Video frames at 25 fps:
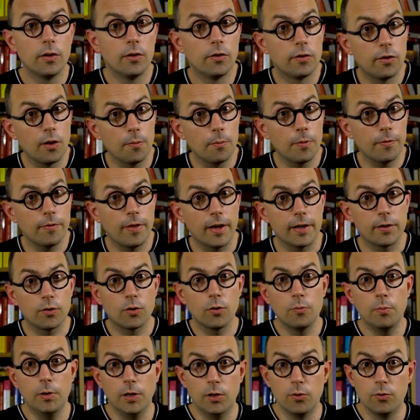some of that
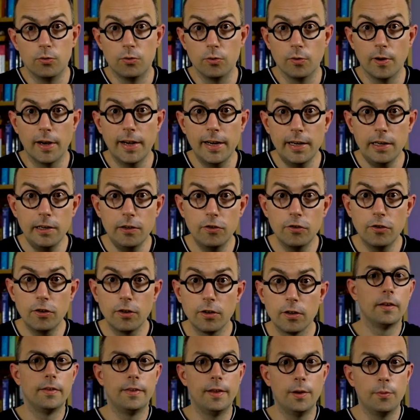could be due to age.
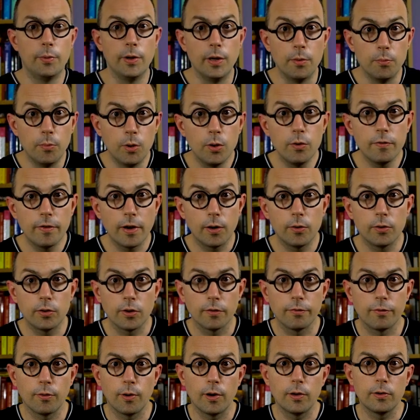They will move out
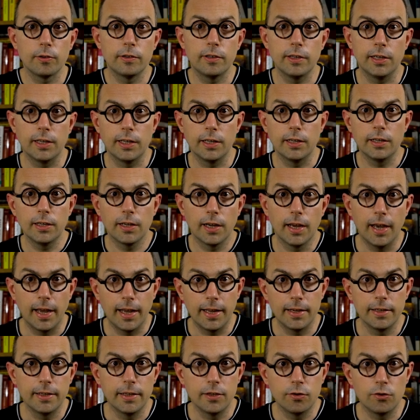of renting
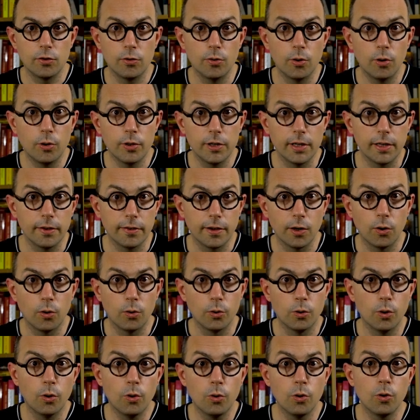and into owning their
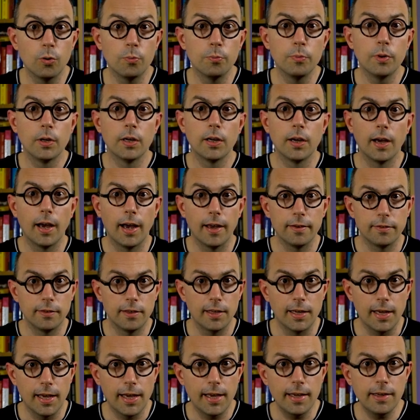own home as
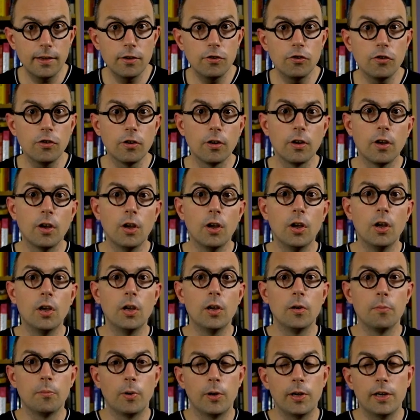they age,
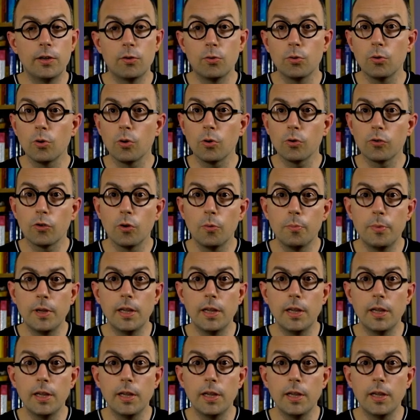but it could also